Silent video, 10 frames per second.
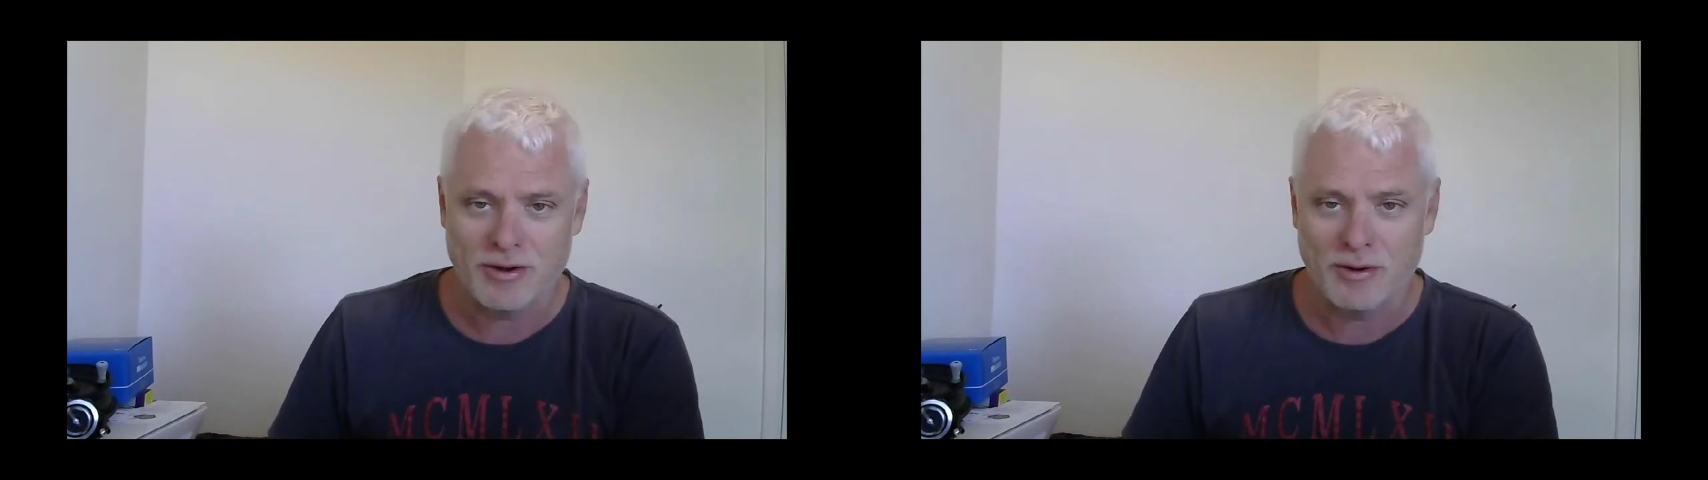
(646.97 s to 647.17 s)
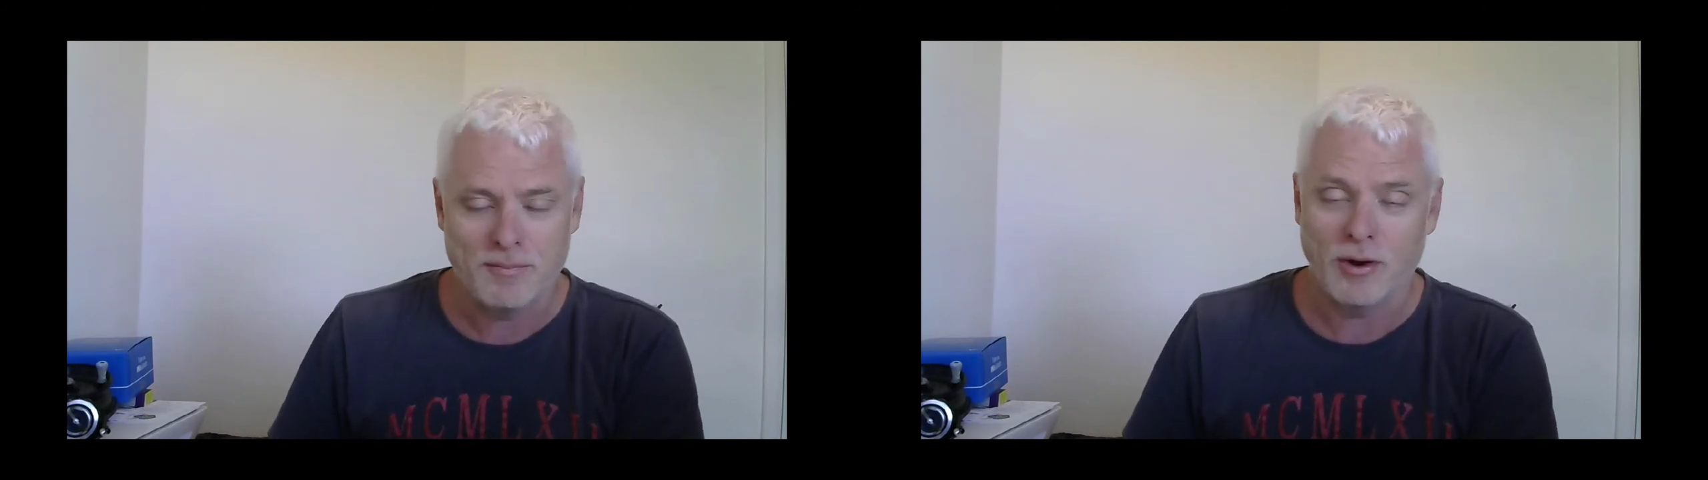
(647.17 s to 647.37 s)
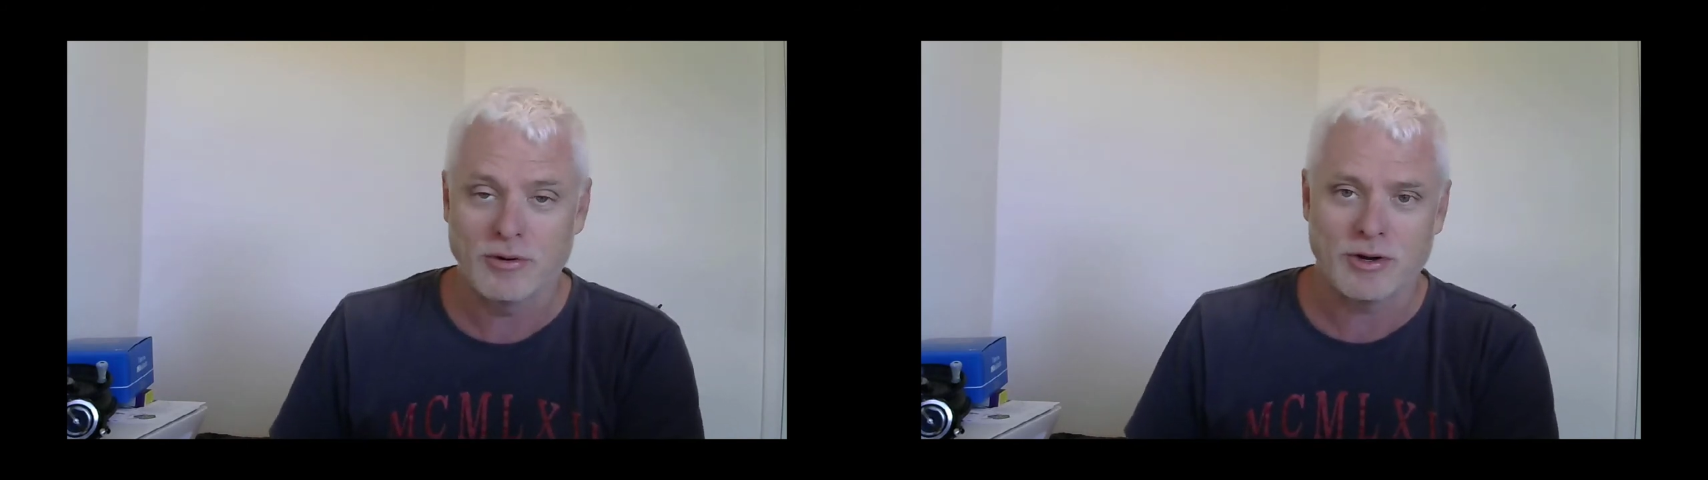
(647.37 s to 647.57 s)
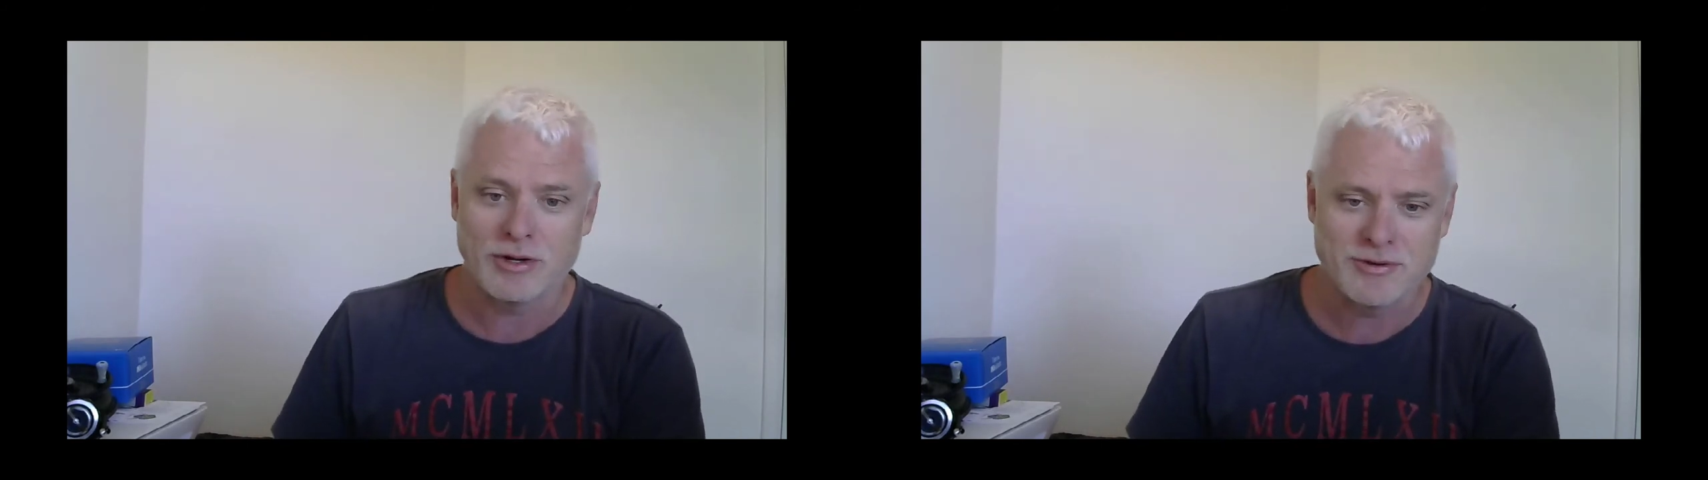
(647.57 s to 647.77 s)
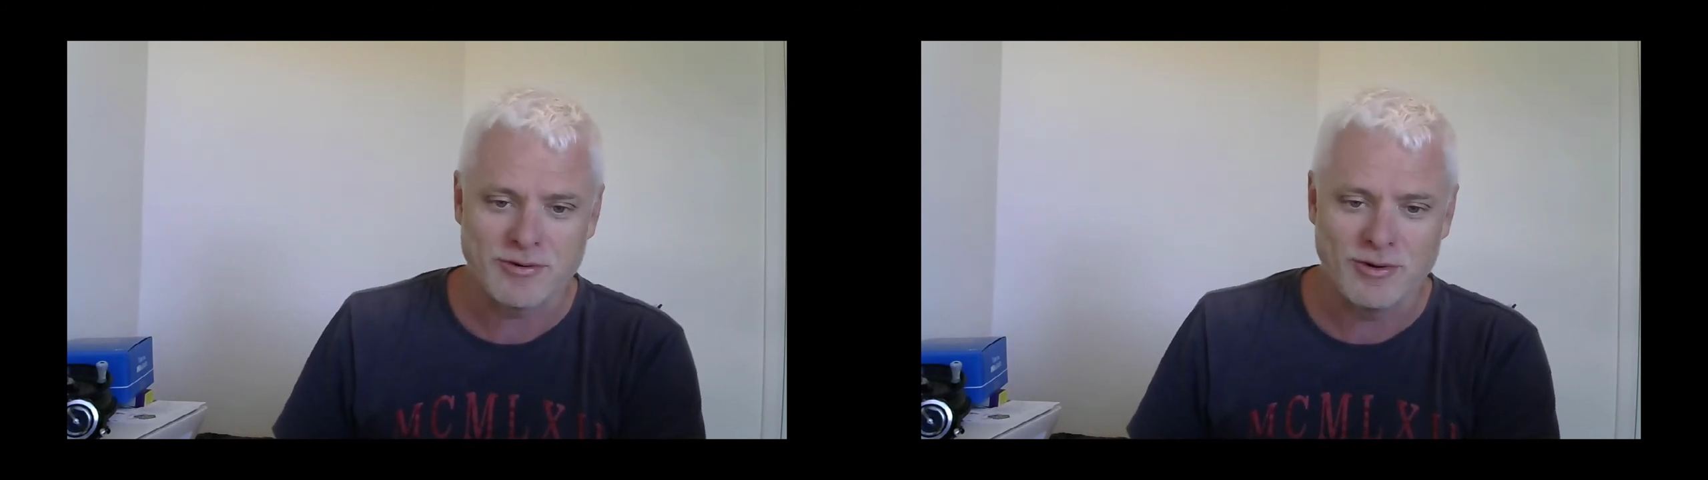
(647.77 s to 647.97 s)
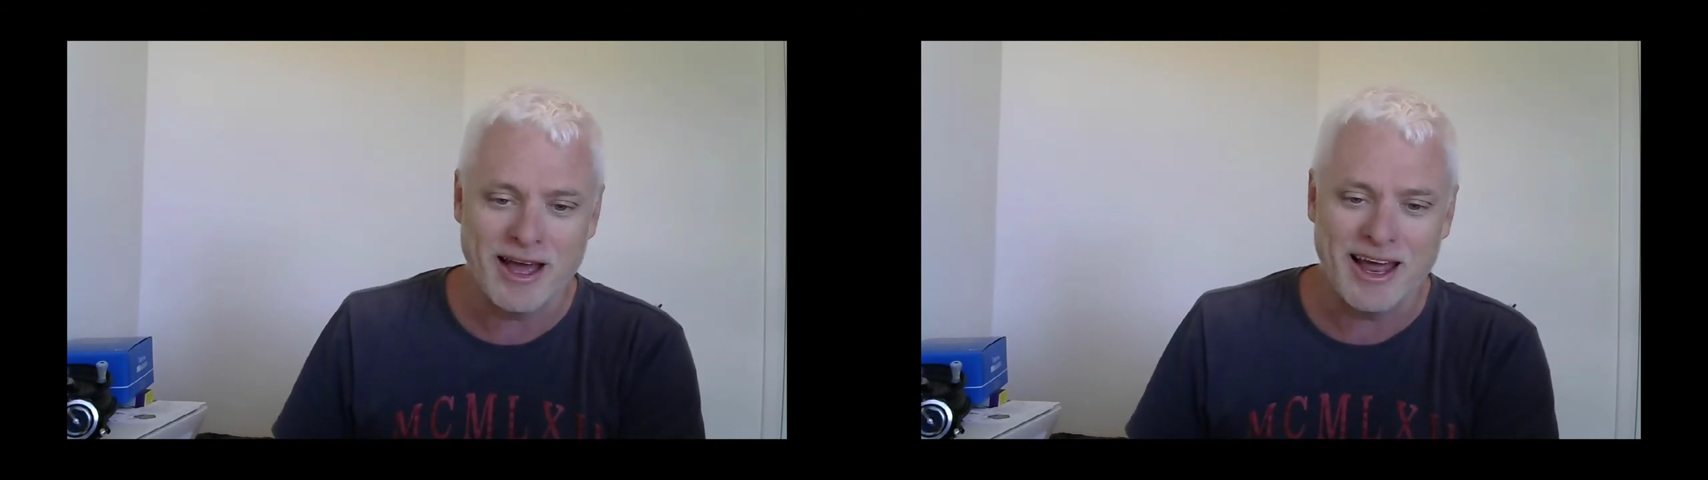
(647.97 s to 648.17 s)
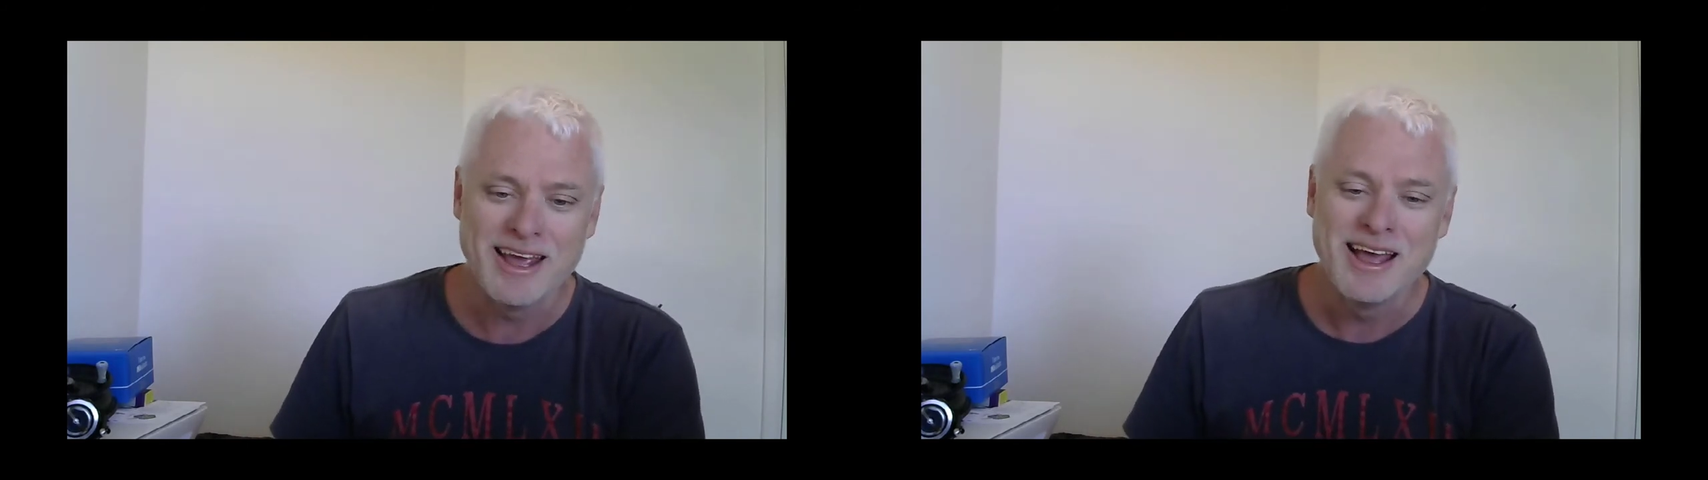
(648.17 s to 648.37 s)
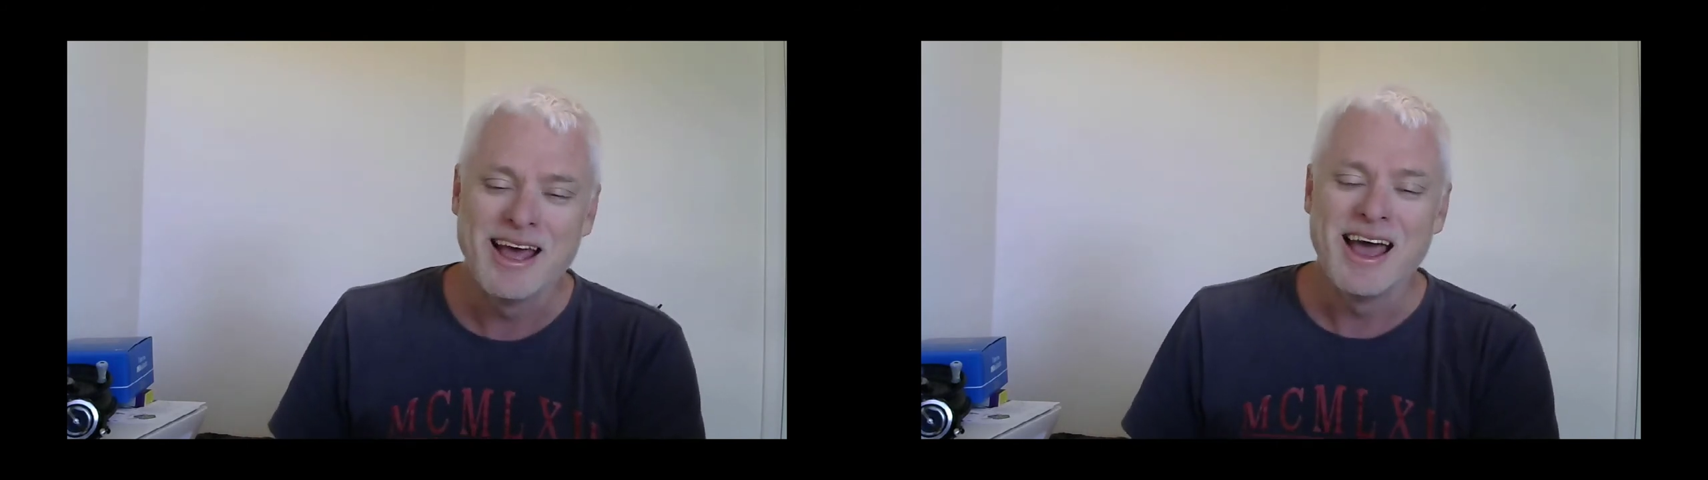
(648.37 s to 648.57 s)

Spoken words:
I apologize for all that.